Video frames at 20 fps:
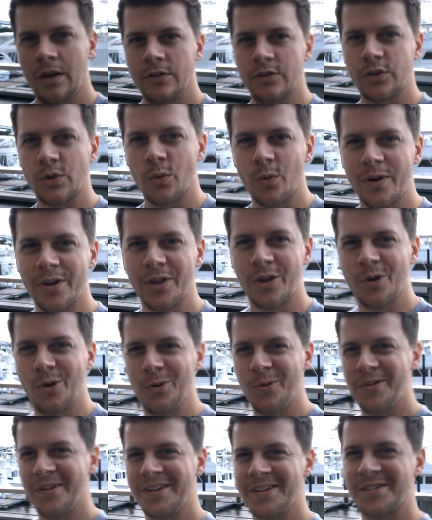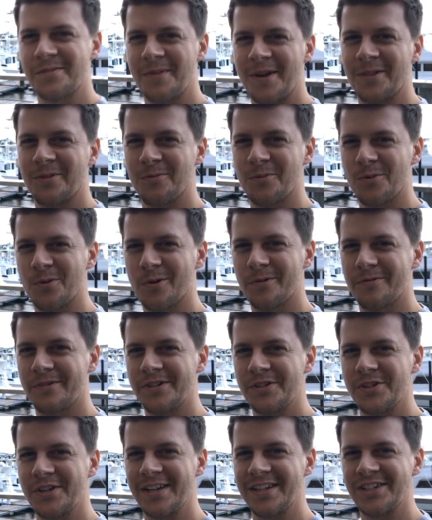So one of the cool things about the wharf
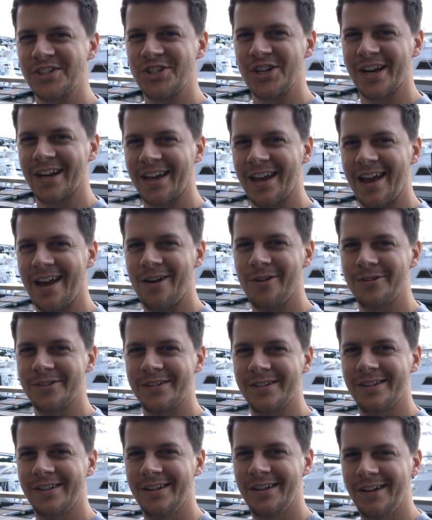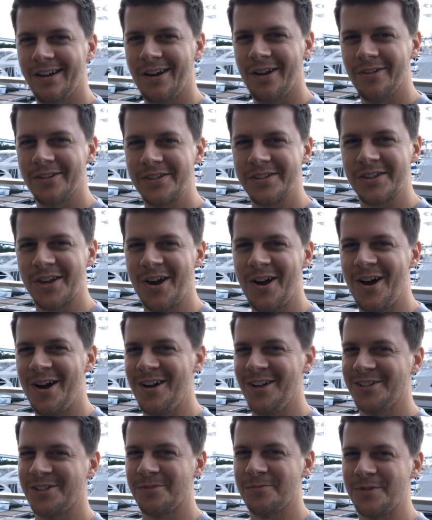is you get to check out all these
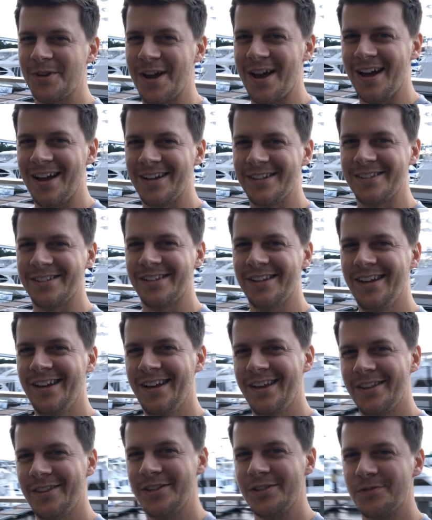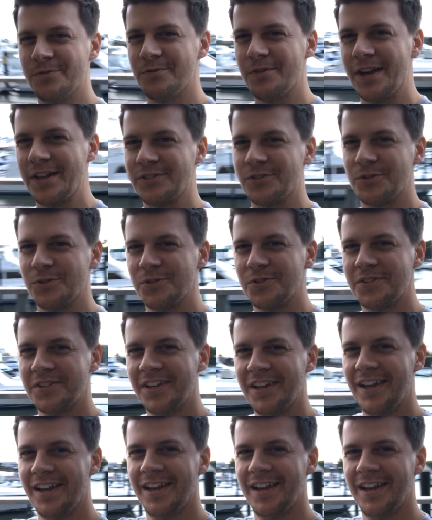awesome yachts, these vessels.